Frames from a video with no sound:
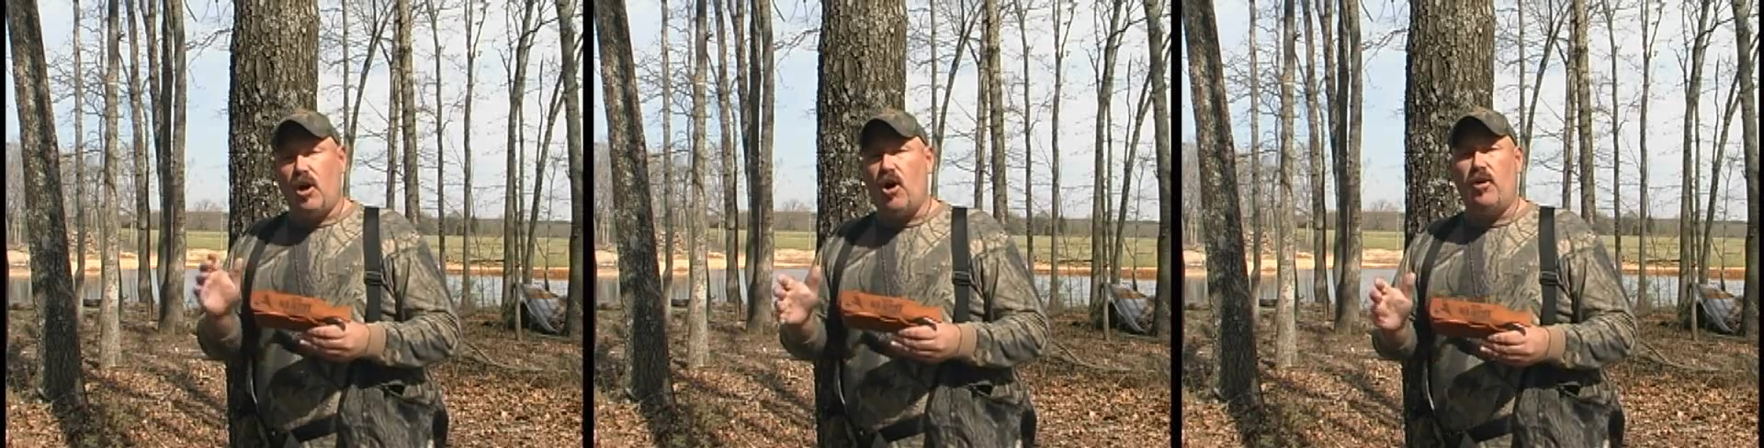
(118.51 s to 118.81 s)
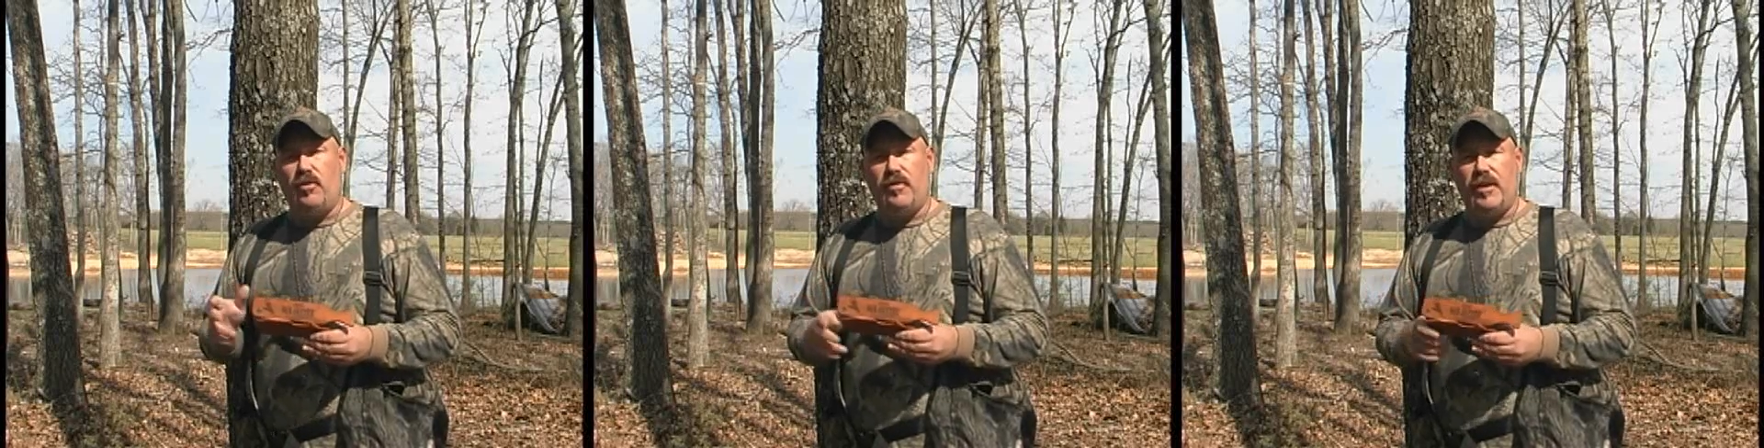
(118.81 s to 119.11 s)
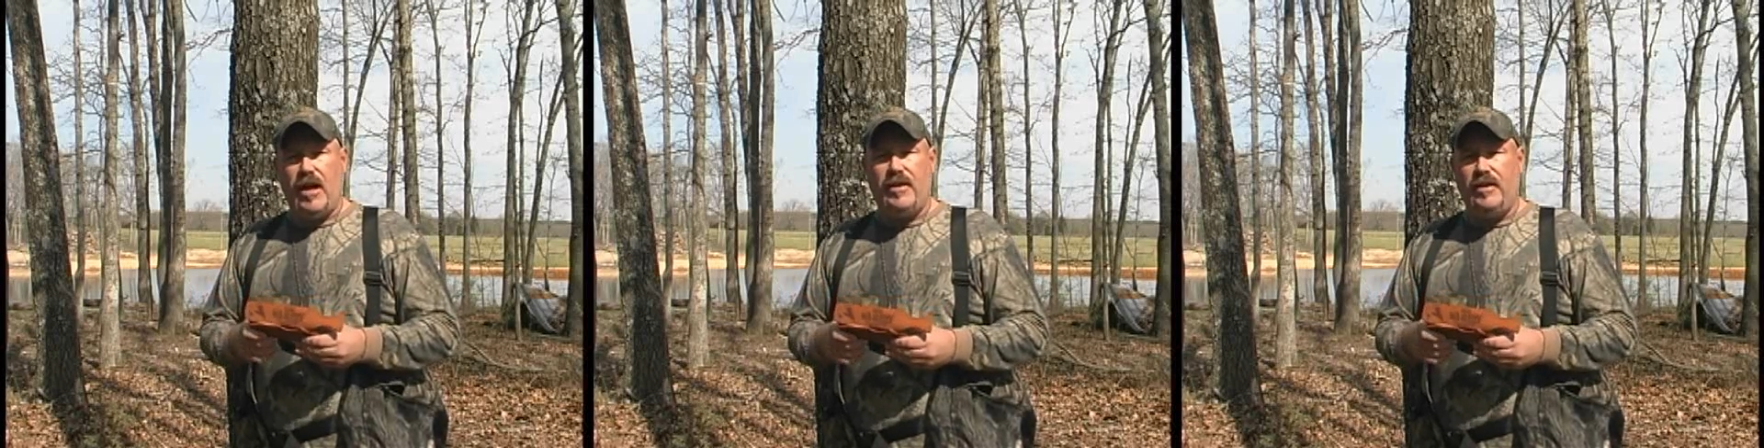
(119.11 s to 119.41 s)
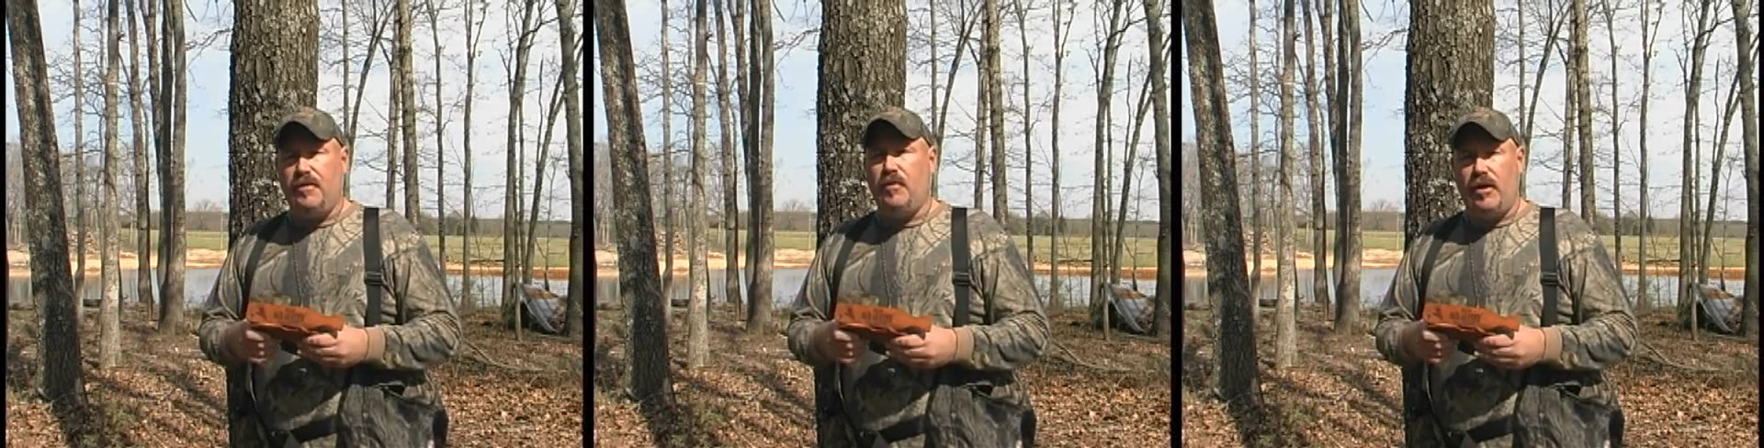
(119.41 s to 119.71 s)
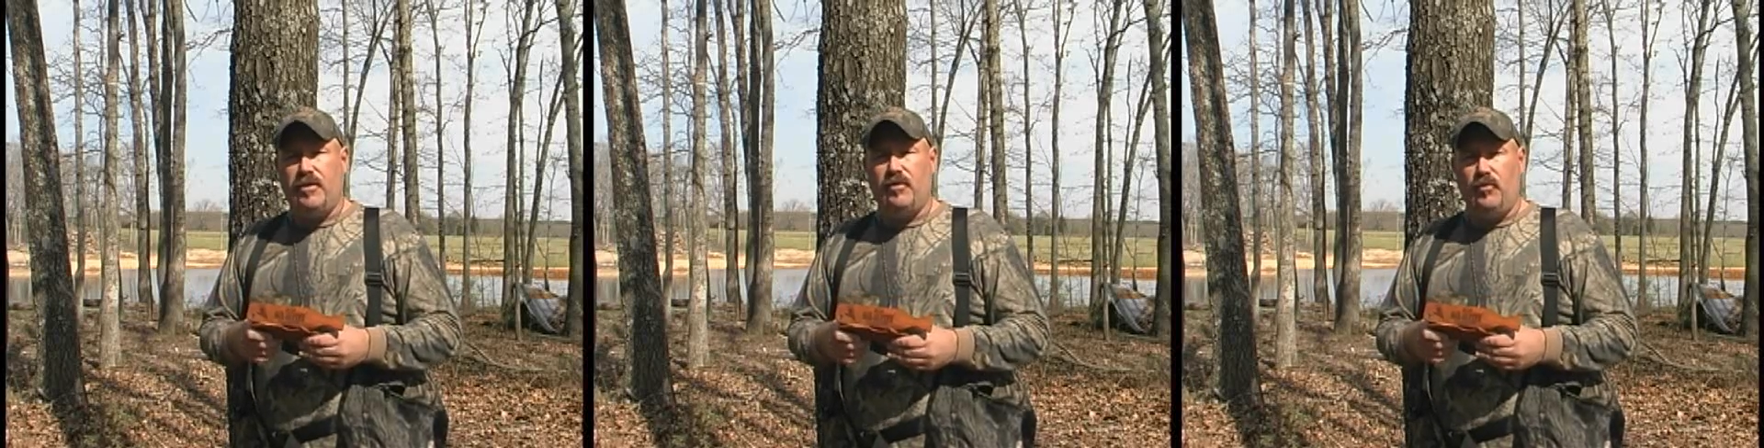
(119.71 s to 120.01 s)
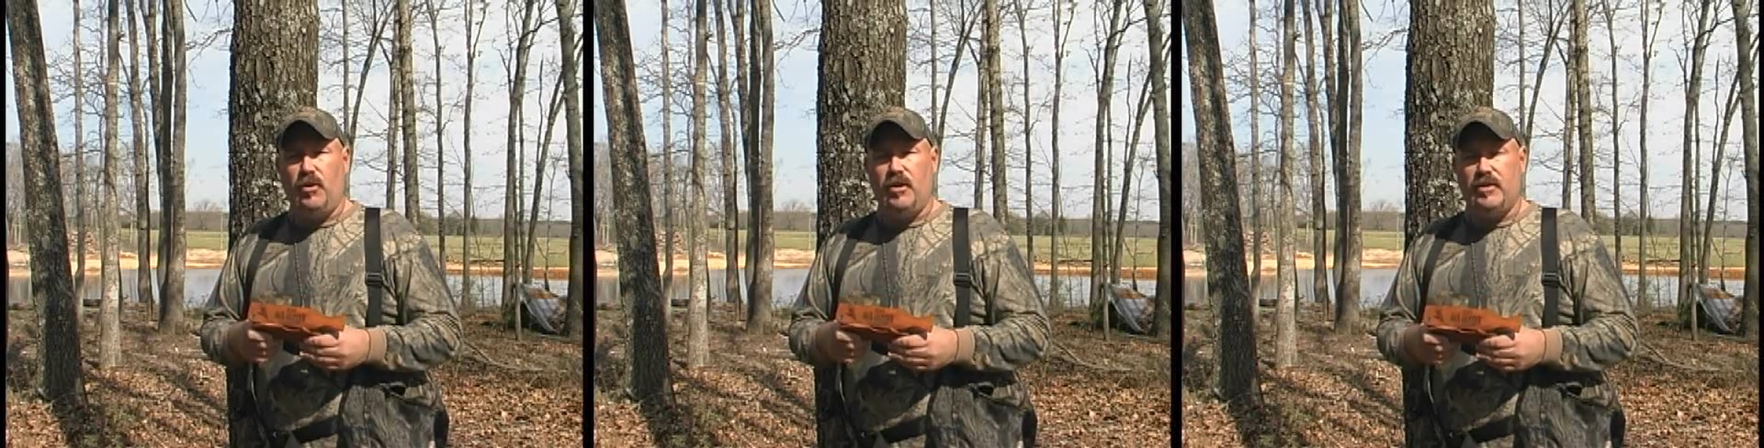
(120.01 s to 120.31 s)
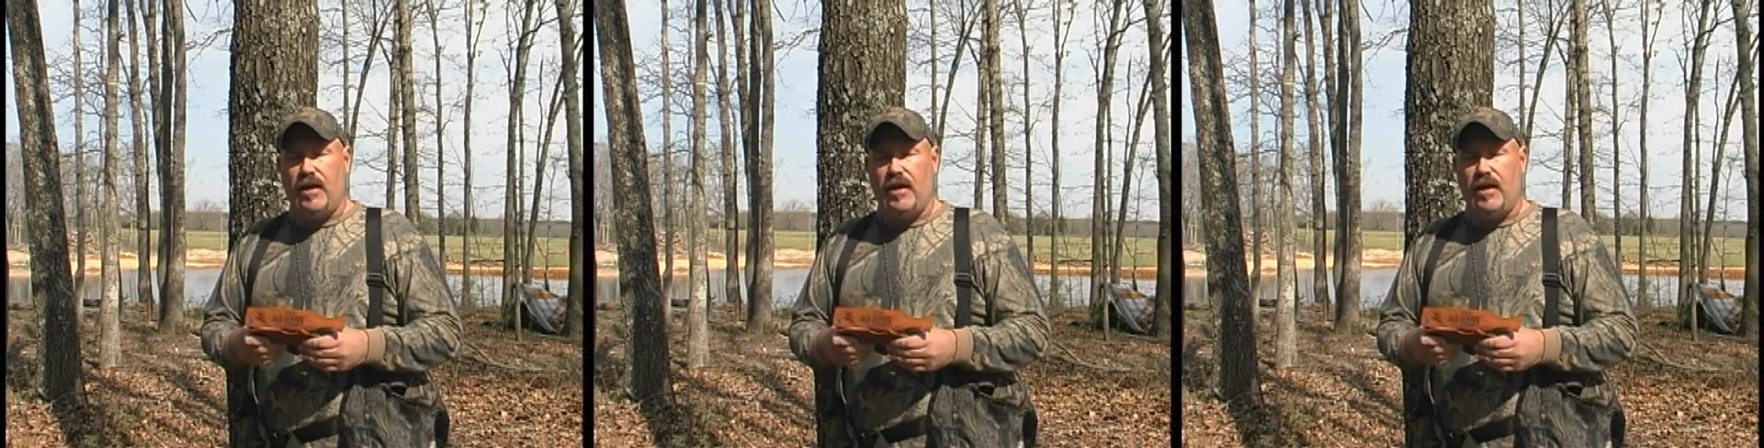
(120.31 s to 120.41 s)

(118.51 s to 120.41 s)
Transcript: call that I need to bring to the woods,